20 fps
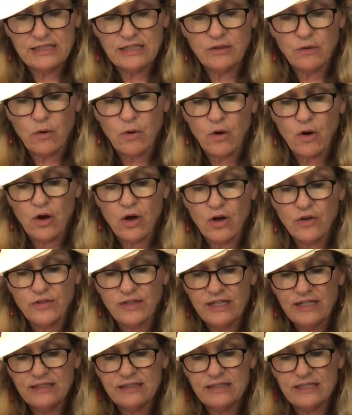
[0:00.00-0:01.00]
and all
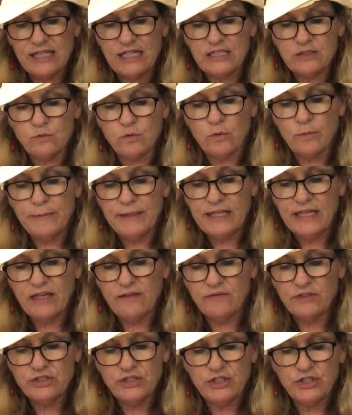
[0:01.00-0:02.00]
these things will be
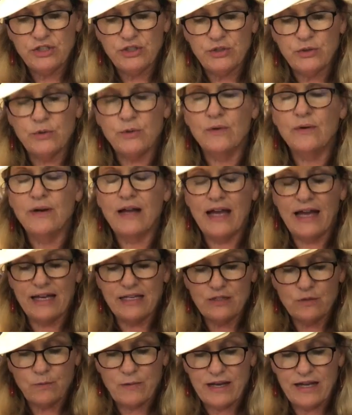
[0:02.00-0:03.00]
given to you
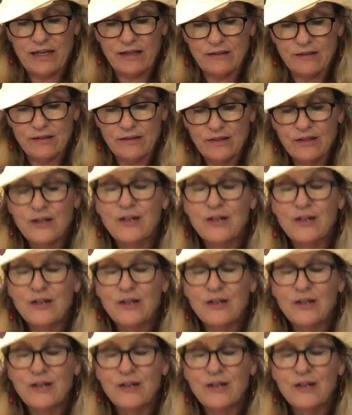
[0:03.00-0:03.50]
as well.